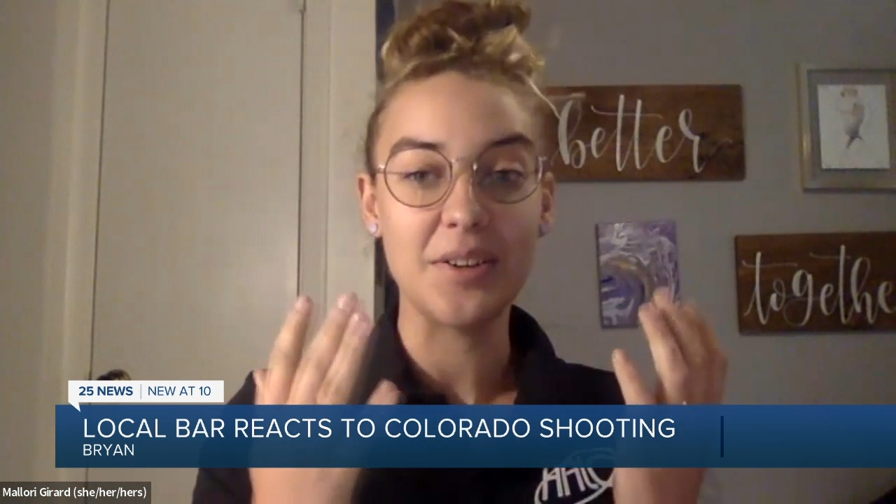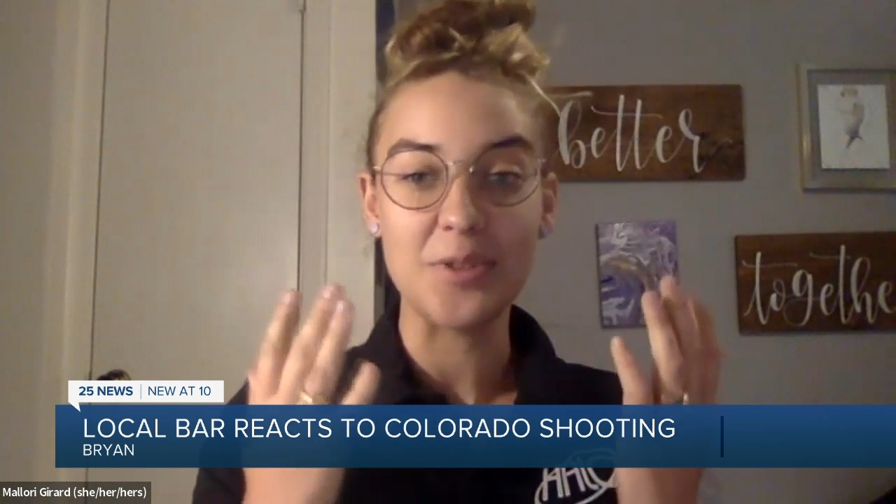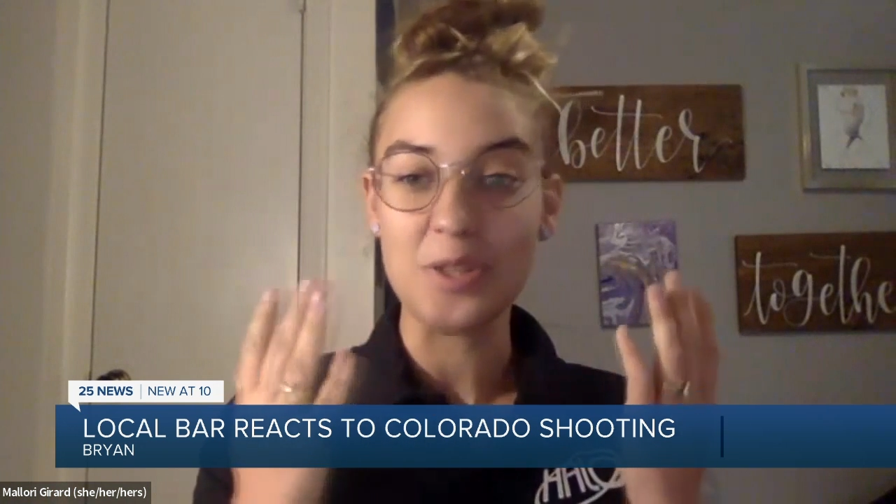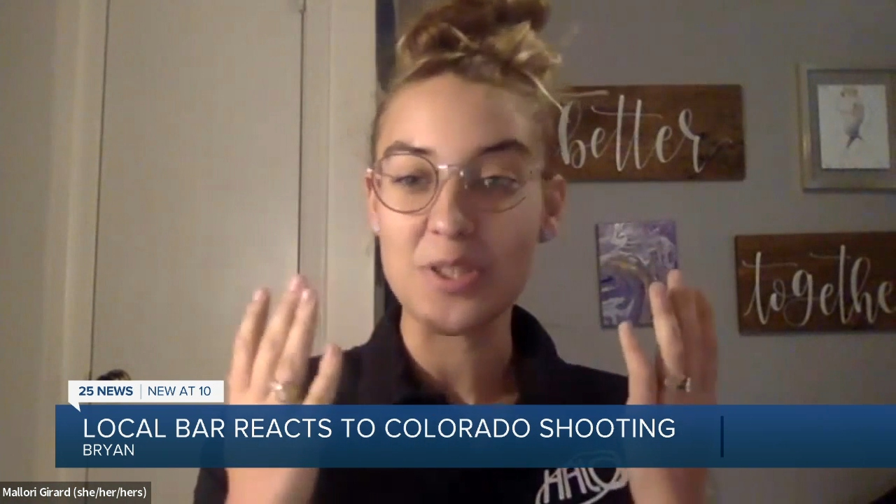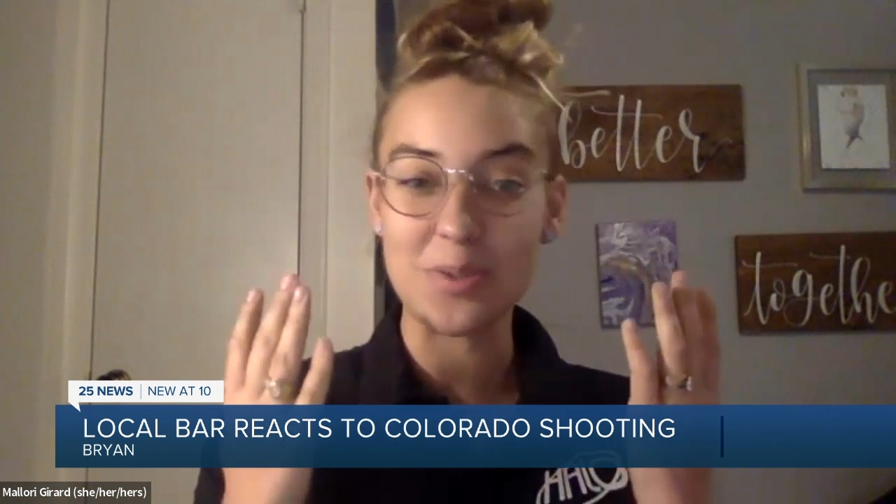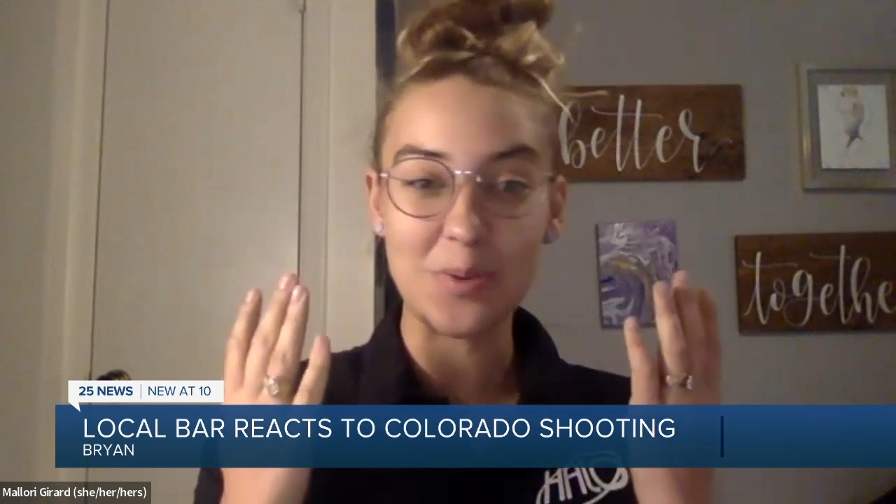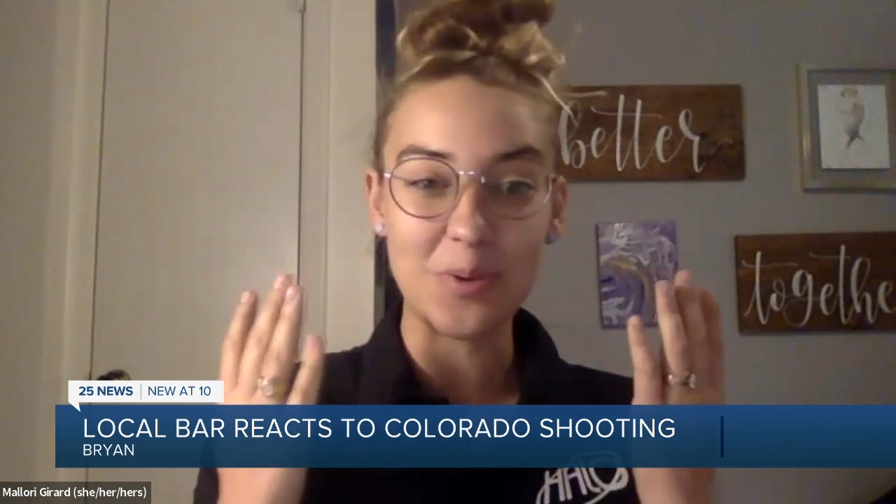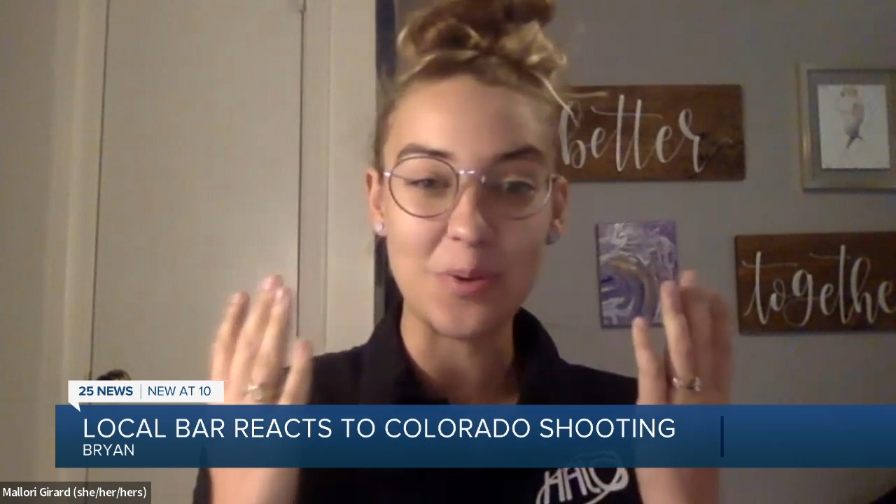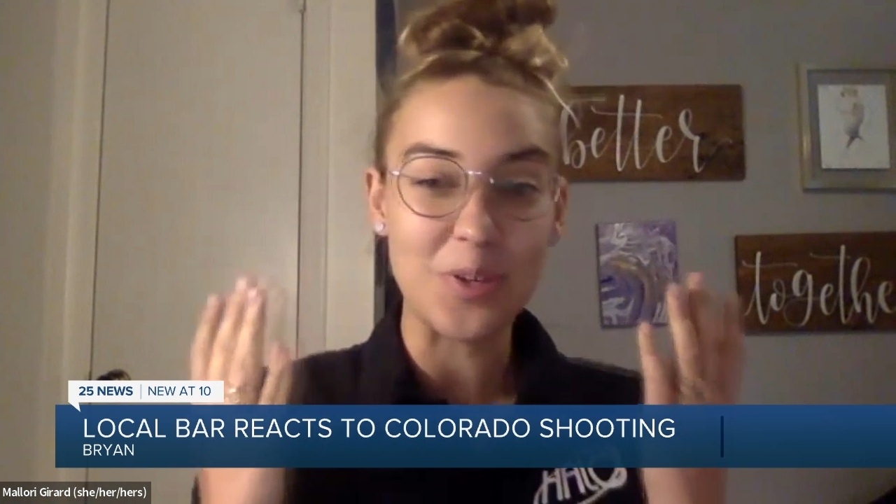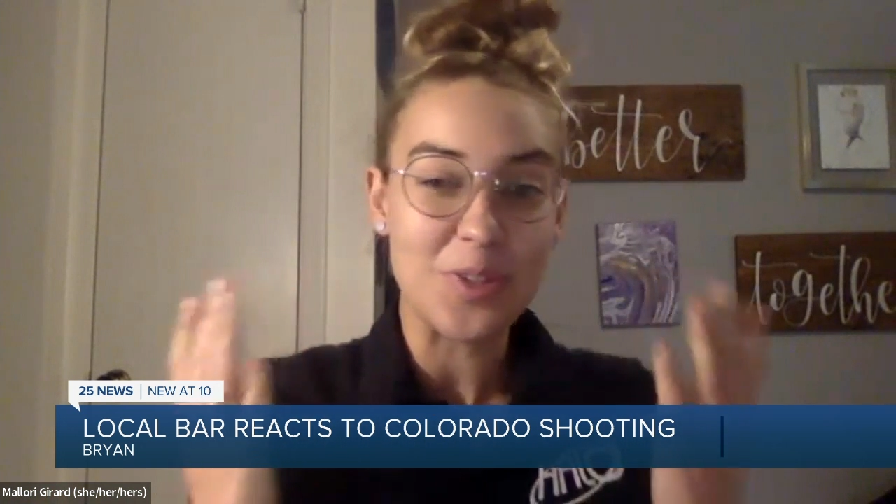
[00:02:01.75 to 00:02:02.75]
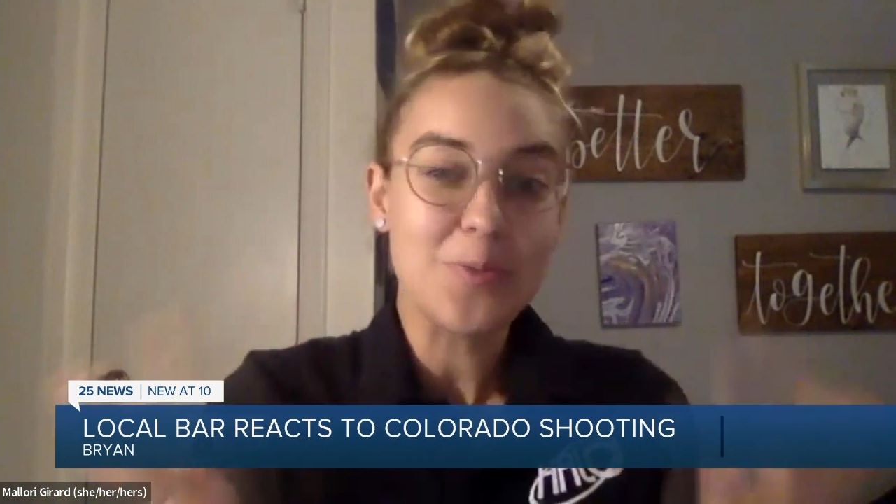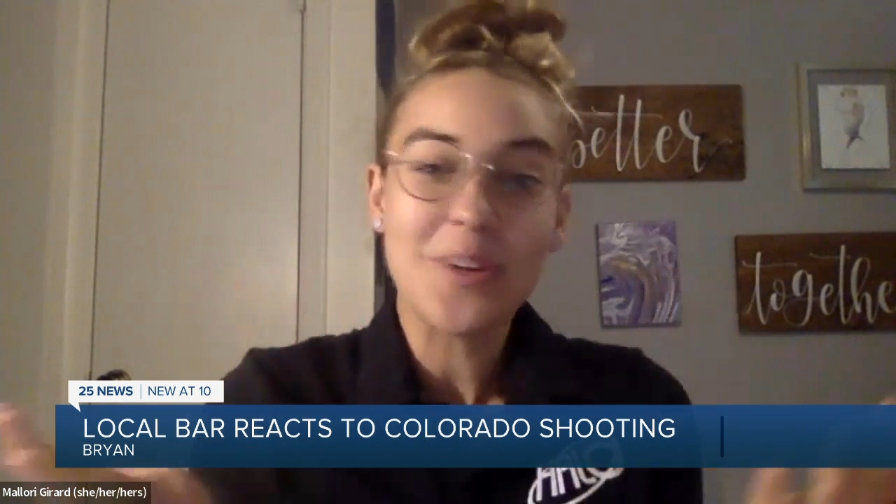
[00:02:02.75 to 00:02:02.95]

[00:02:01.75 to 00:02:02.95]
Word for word: just we just